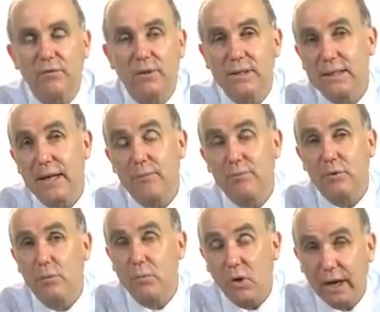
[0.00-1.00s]
For example,
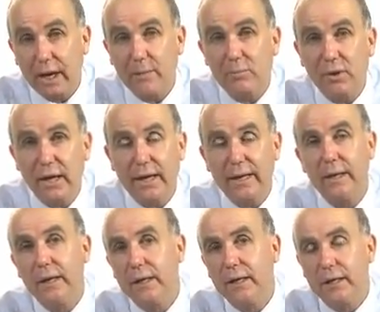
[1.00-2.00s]
the Monnet Plan
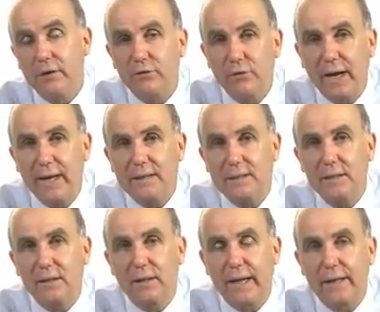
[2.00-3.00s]
in France in
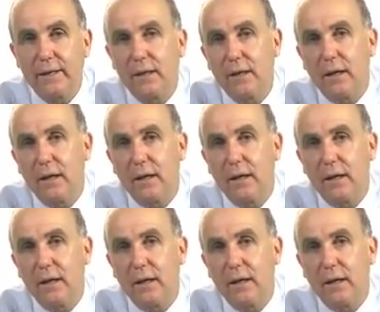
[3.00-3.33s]
the late